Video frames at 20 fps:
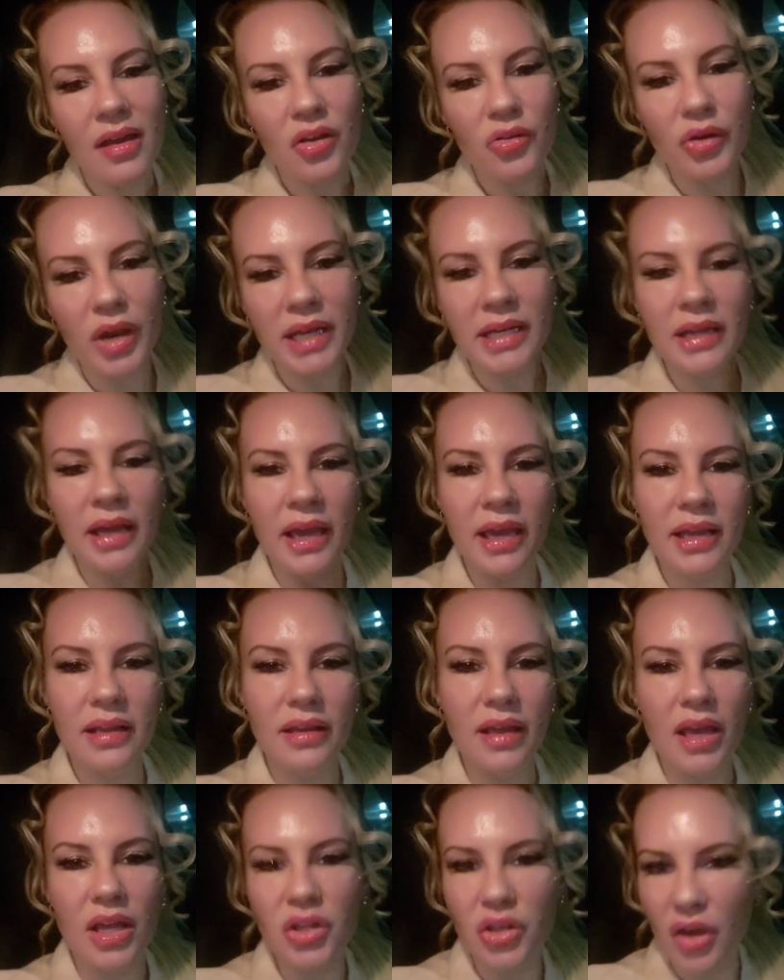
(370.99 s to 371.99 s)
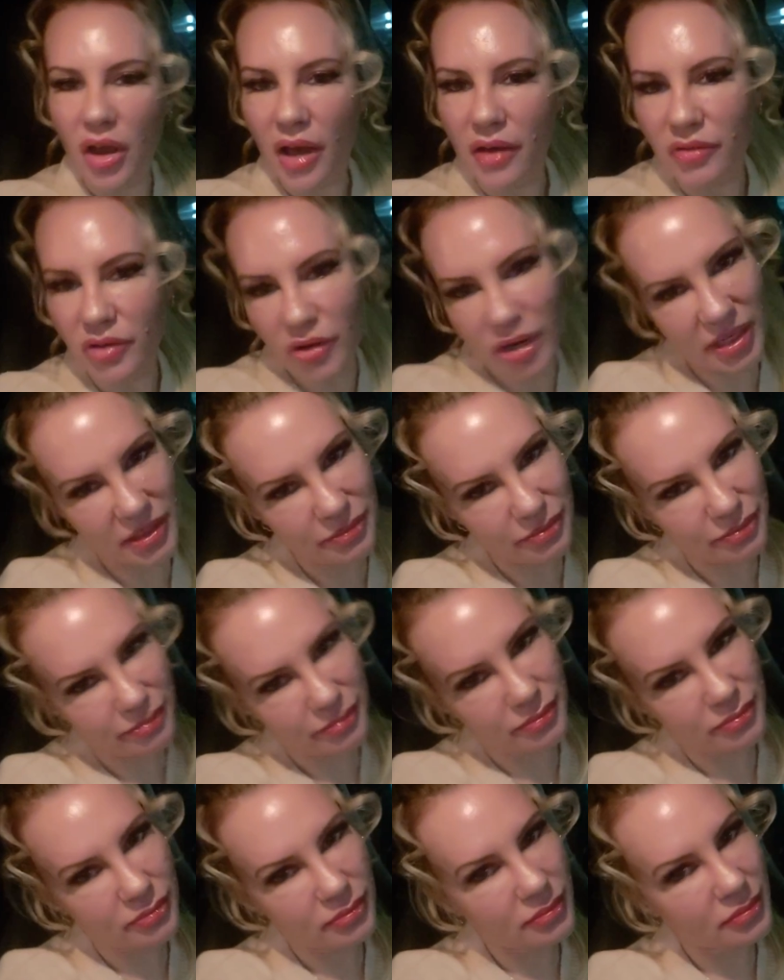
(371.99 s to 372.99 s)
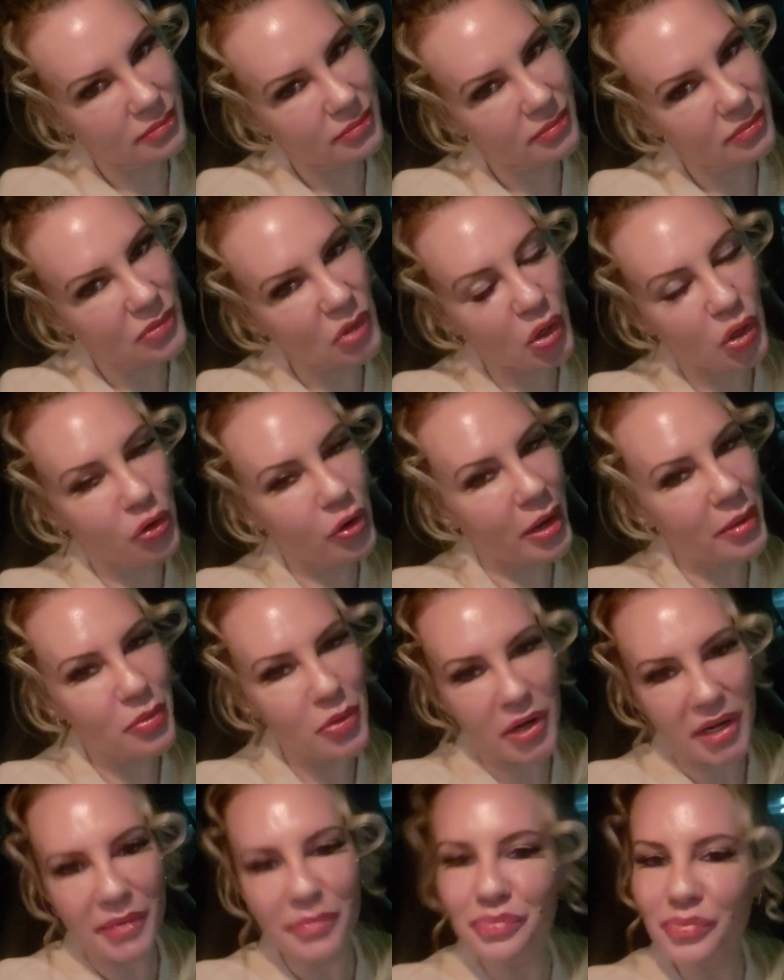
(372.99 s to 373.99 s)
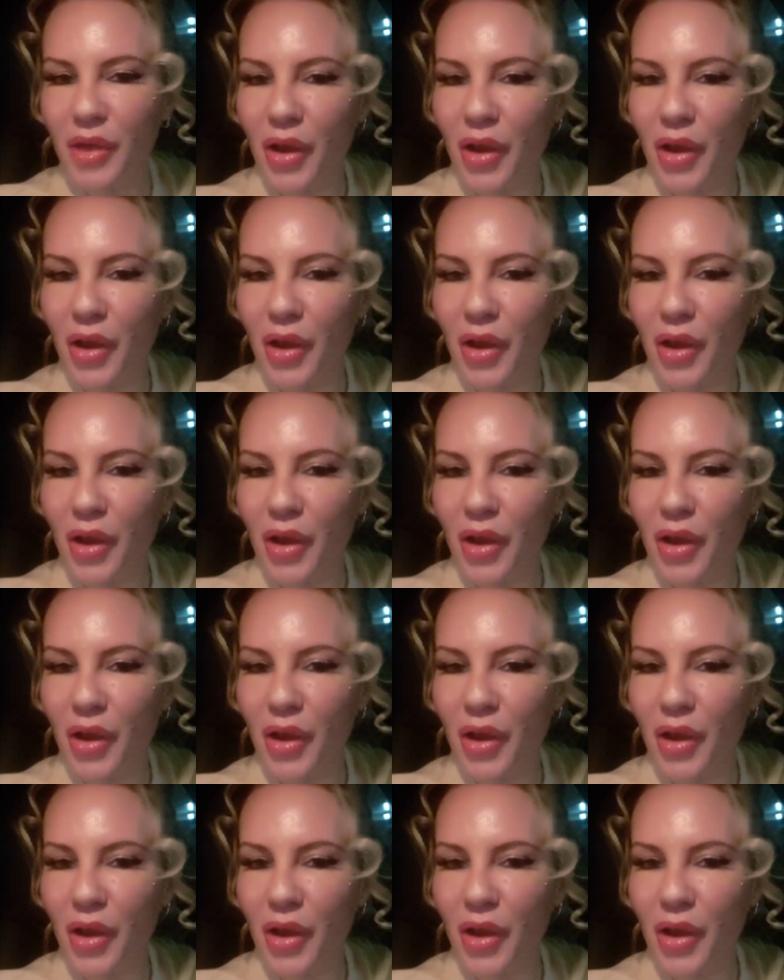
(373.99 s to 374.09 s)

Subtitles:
great night, and you'll have a great morning.